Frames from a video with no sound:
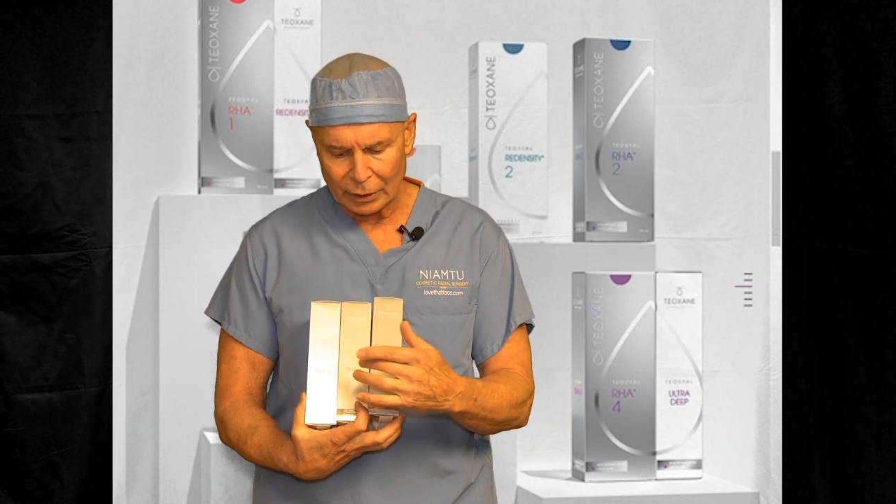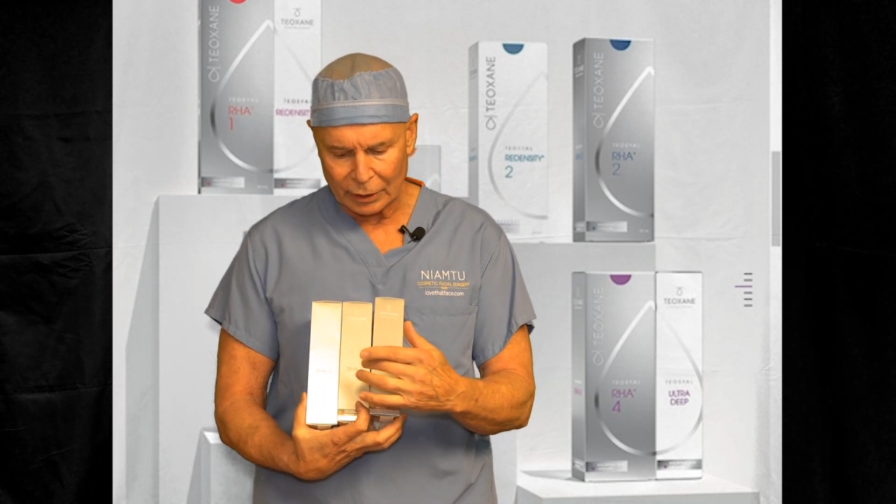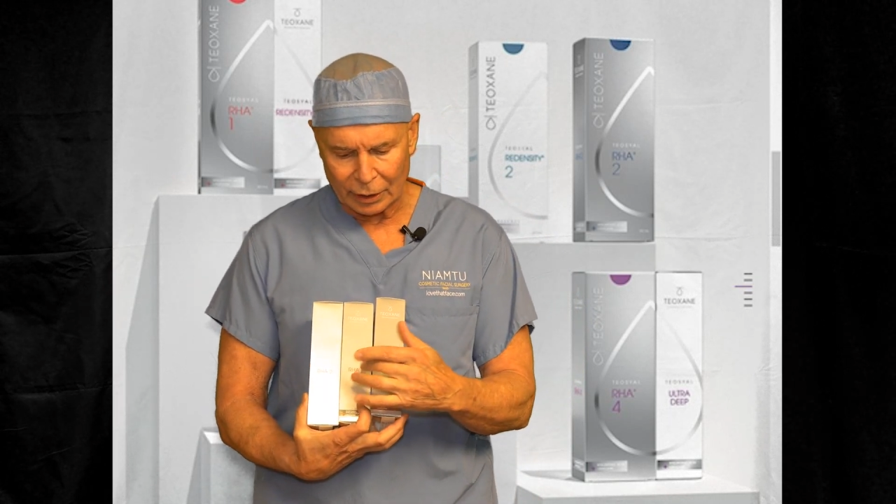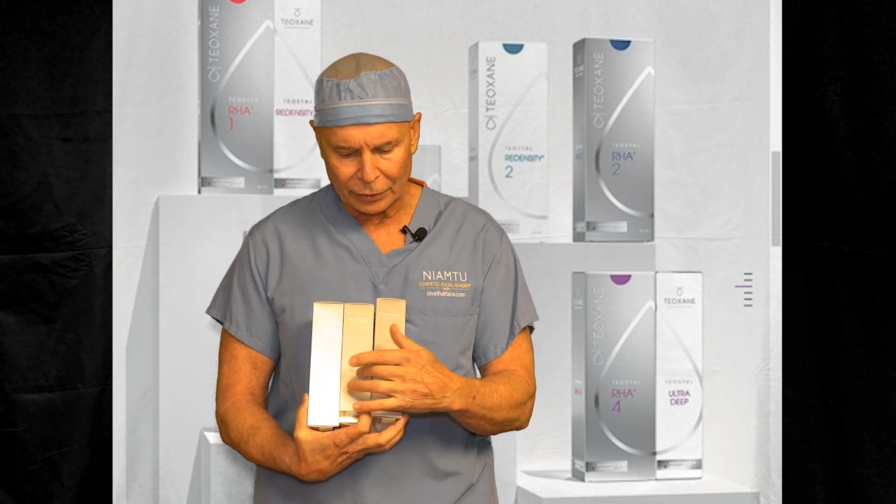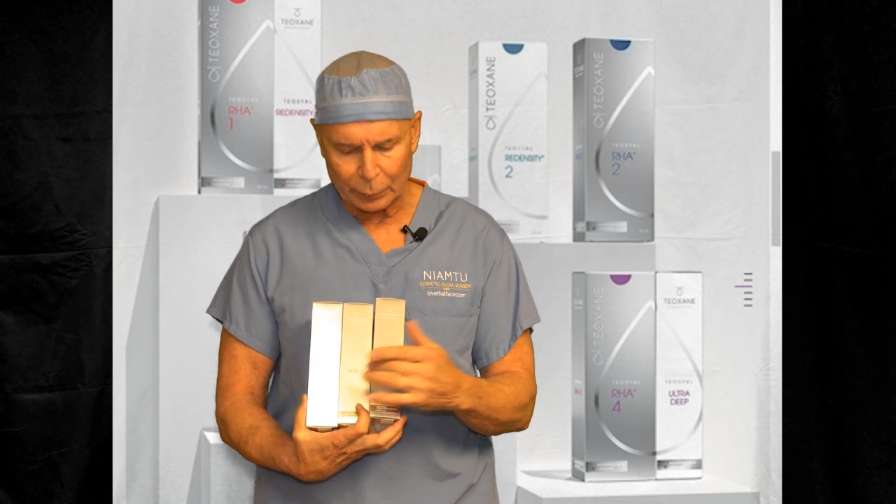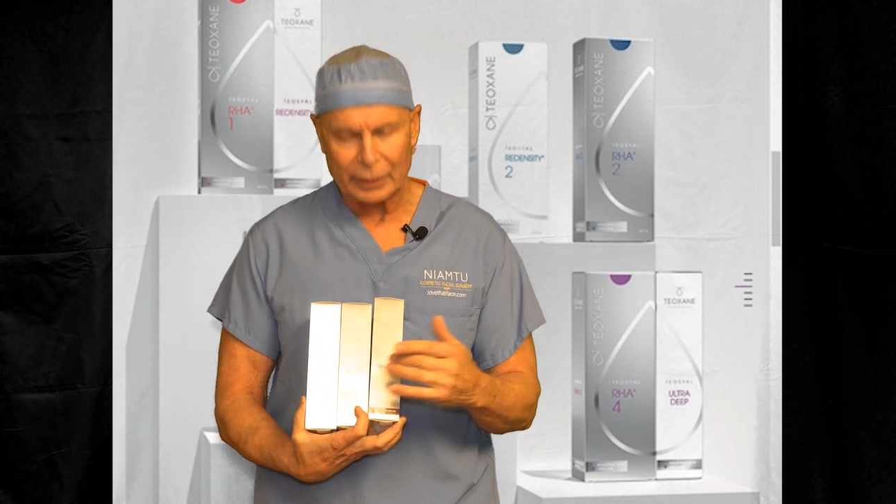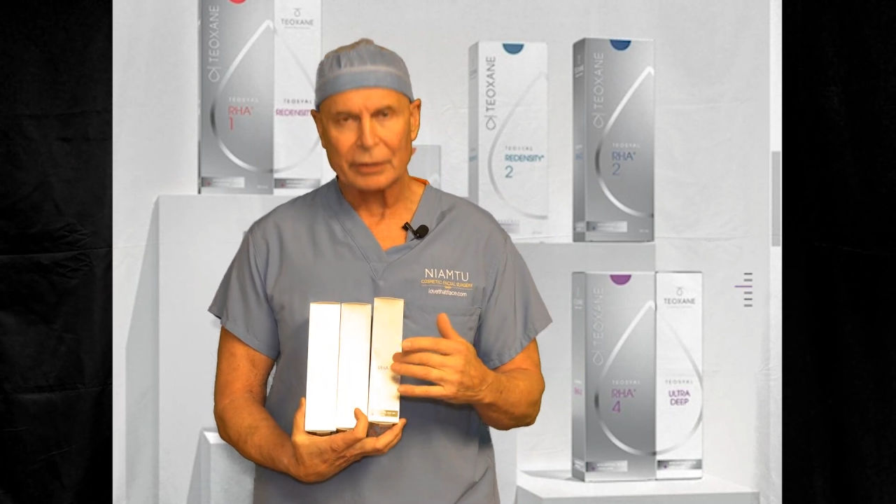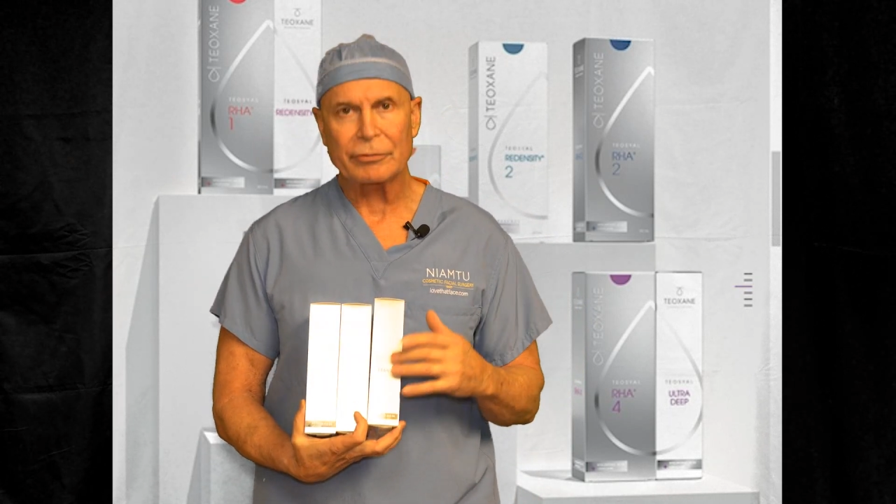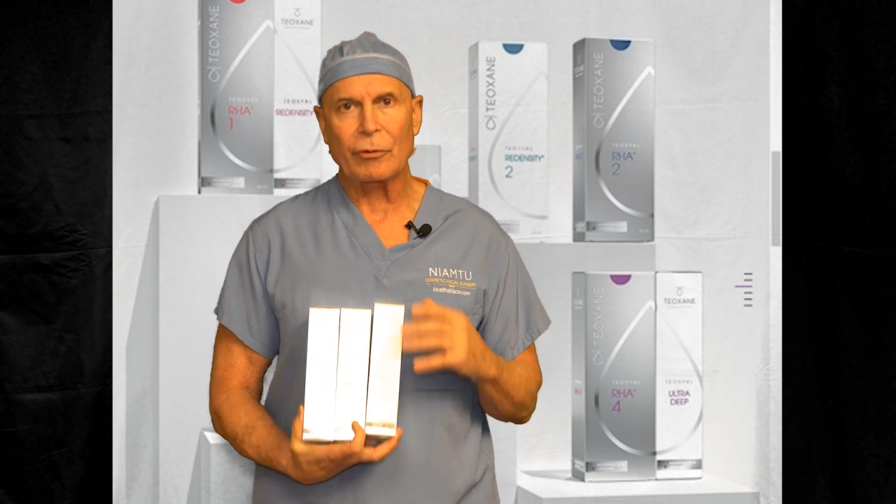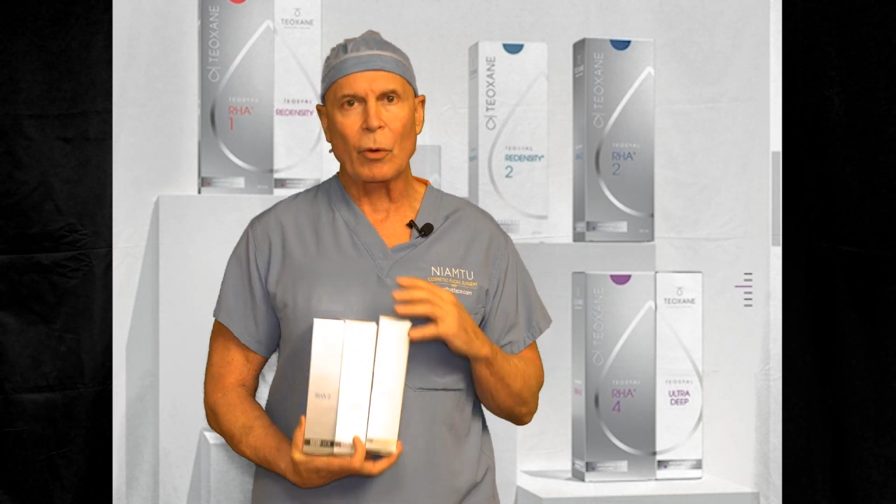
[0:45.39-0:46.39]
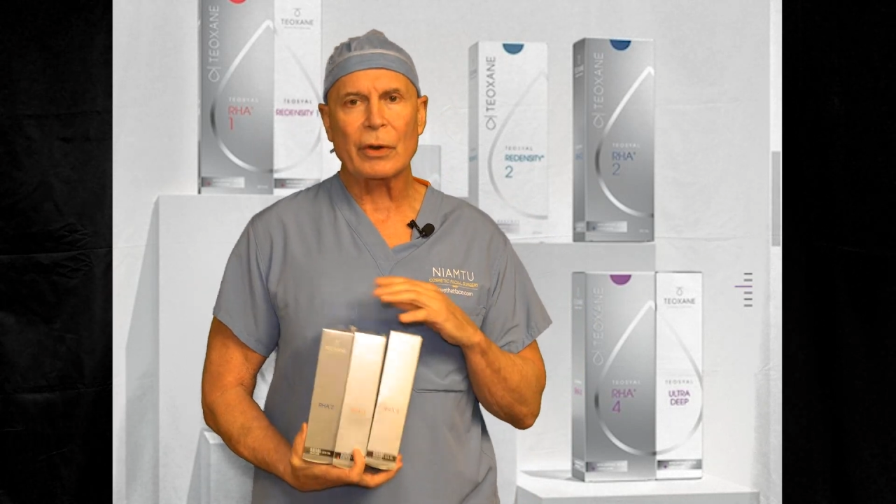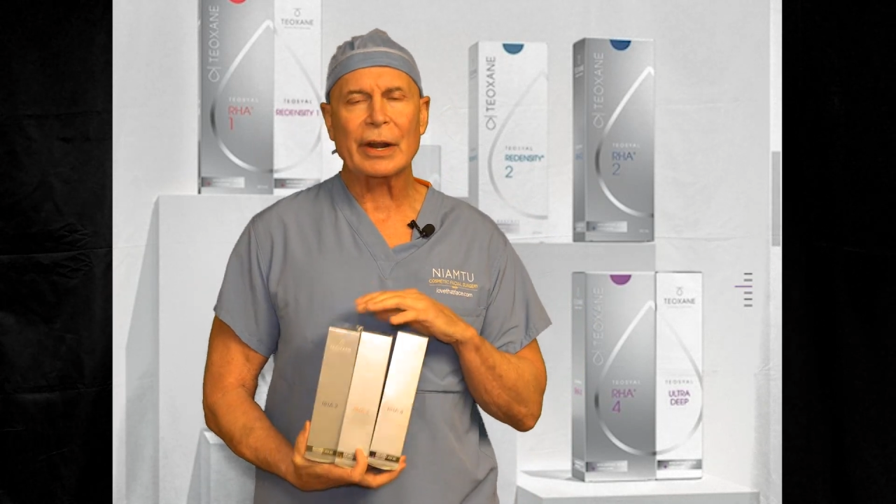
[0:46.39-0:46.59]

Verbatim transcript: uh, three, and four.